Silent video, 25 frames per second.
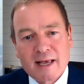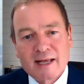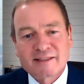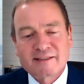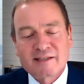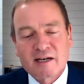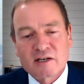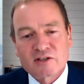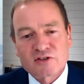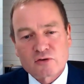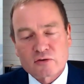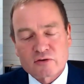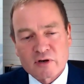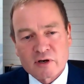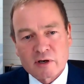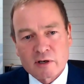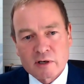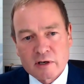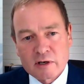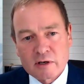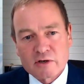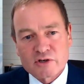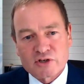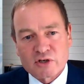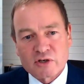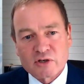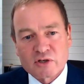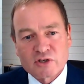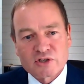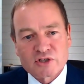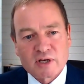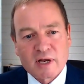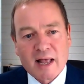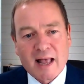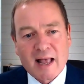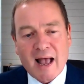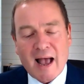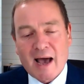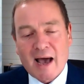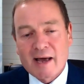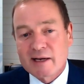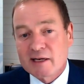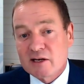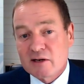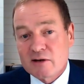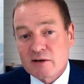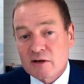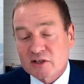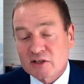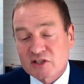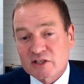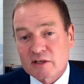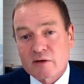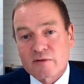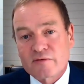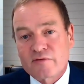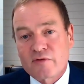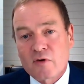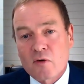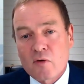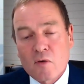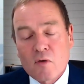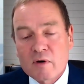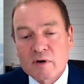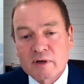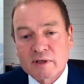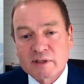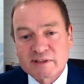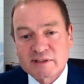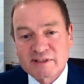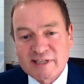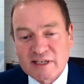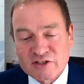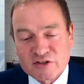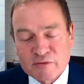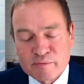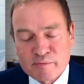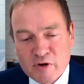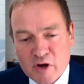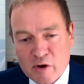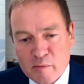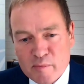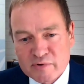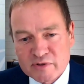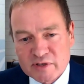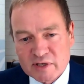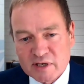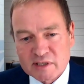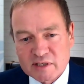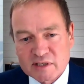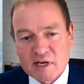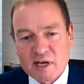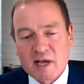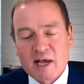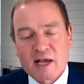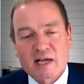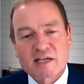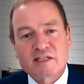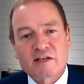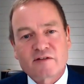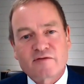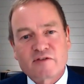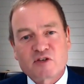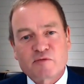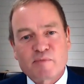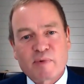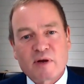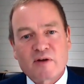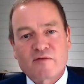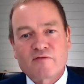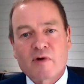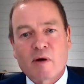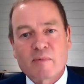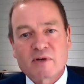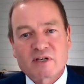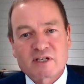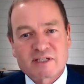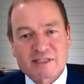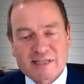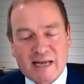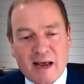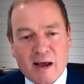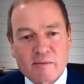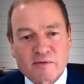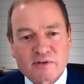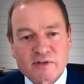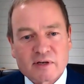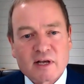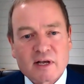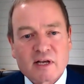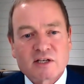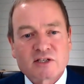tell us your conclusions, and it looks, for all intents and purposes, as if it's been rubber stamped.